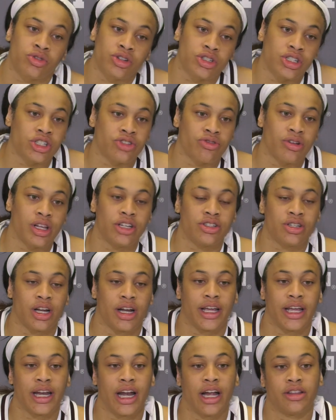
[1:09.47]
We were just really
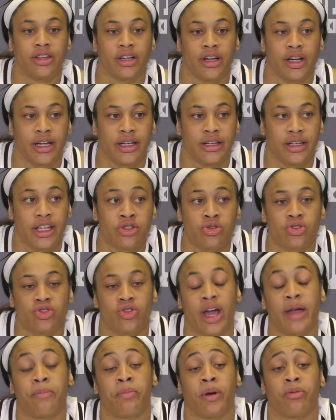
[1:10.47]
trying to get out there, and this was
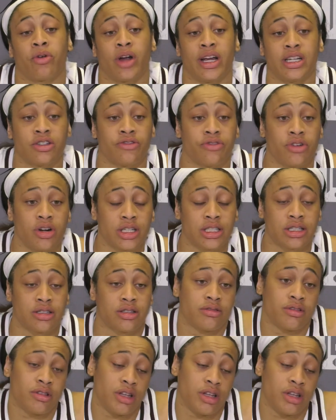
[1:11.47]
great preparation for us